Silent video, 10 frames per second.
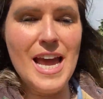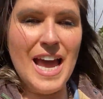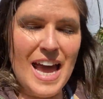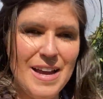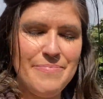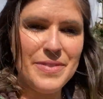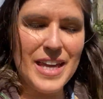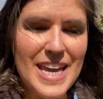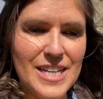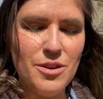Um, yes,
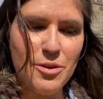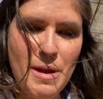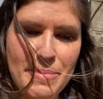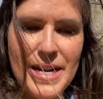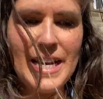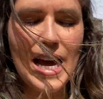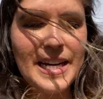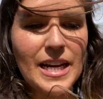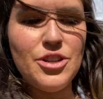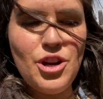yeah, so I'm gonna make breaded haddock. I took